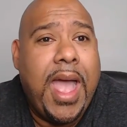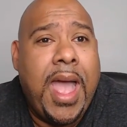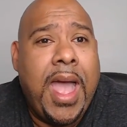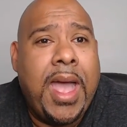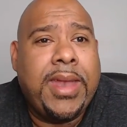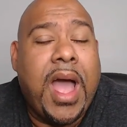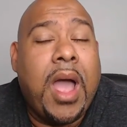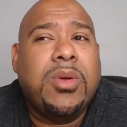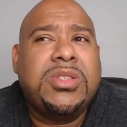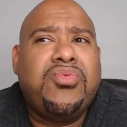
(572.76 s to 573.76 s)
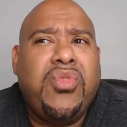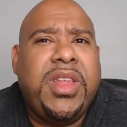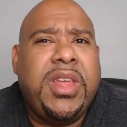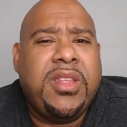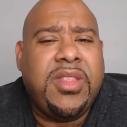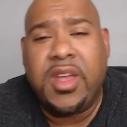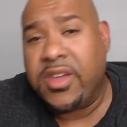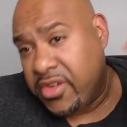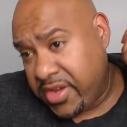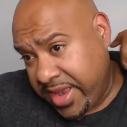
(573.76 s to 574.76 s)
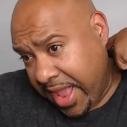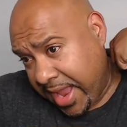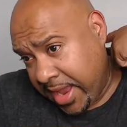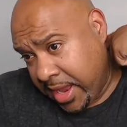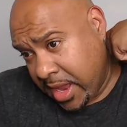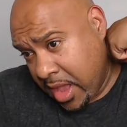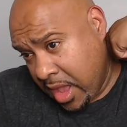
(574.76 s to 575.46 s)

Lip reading: And I was reading the other day,